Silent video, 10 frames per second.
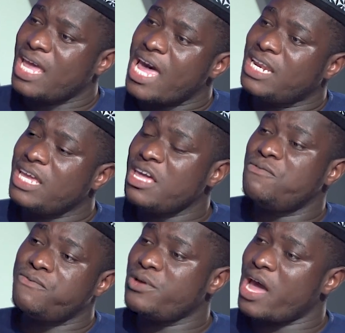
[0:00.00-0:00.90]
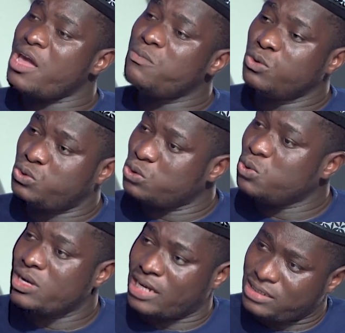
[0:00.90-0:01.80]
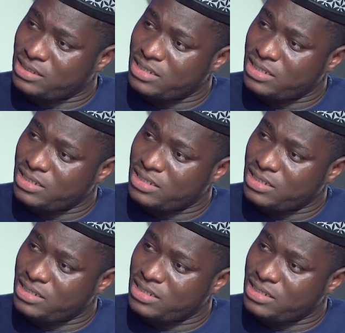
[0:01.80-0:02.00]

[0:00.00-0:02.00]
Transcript: And if we are able to do that,